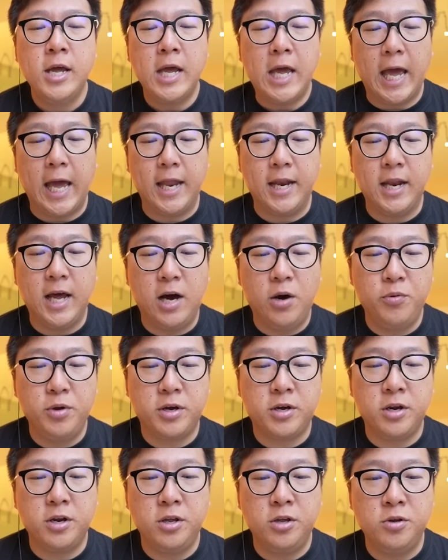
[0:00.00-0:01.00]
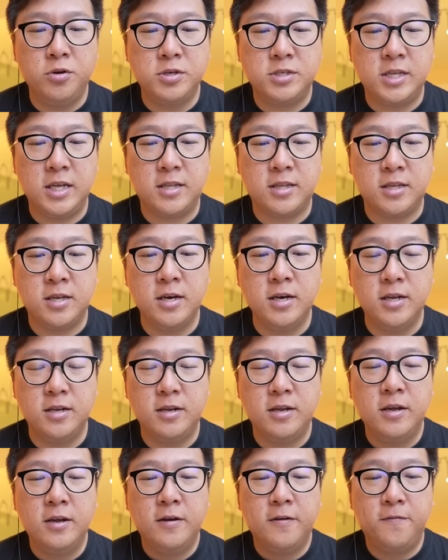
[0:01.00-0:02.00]
and now we're going to use the third
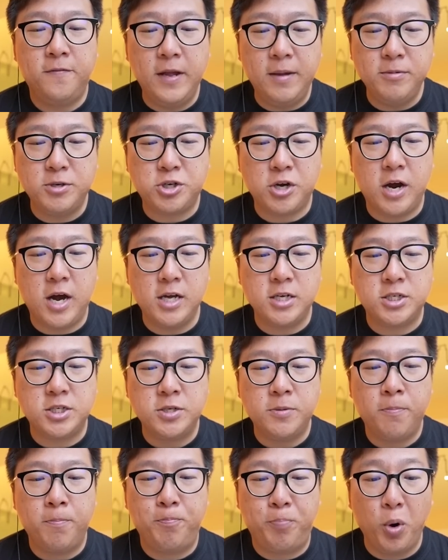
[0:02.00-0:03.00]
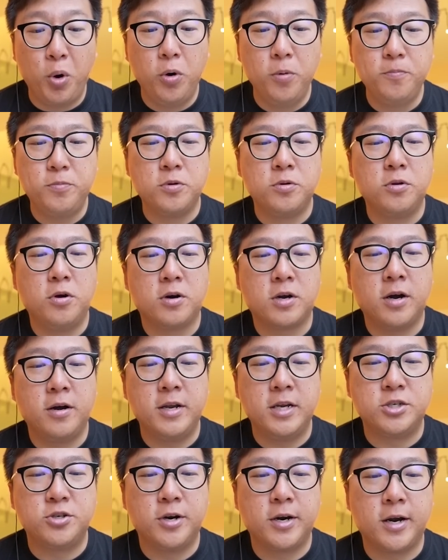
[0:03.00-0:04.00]
Flame Charge, boom, to knock out
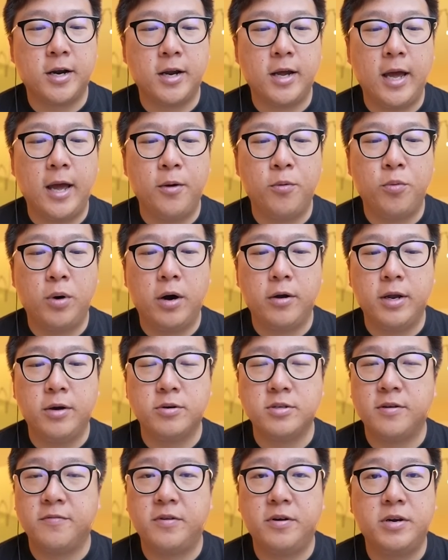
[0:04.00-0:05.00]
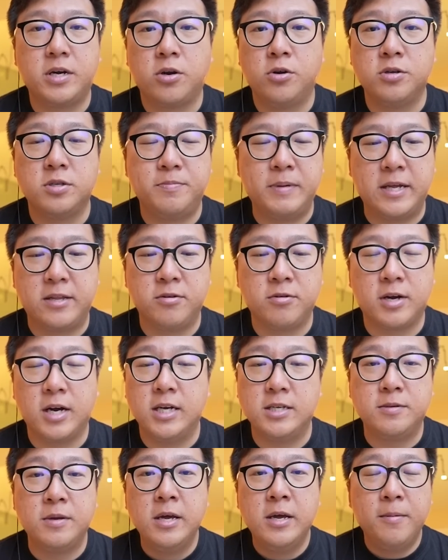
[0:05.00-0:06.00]
the Dragonite. And wow, that was a very close battle,
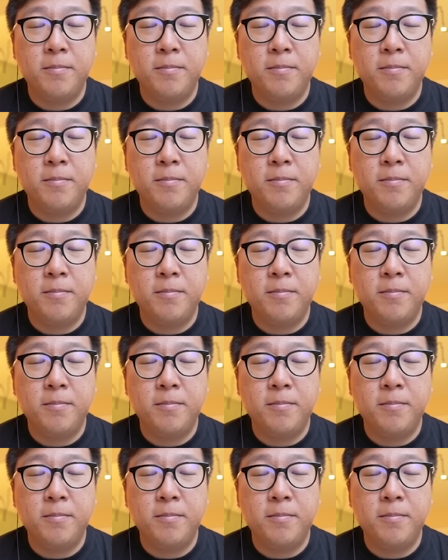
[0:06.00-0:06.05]
guys.